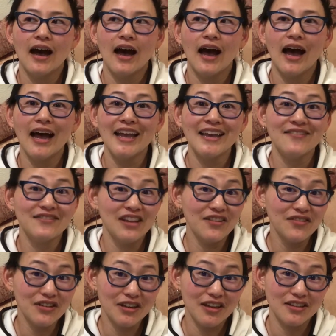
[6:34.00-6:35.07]
I have
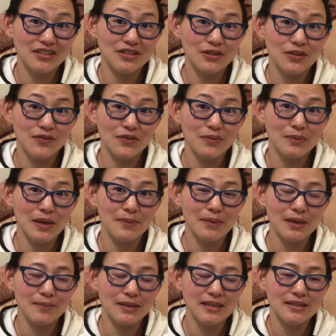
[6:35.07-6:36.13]
never gushed over my
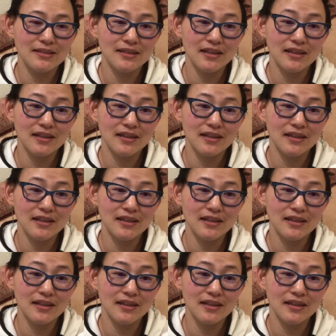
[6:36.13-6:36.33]
babies,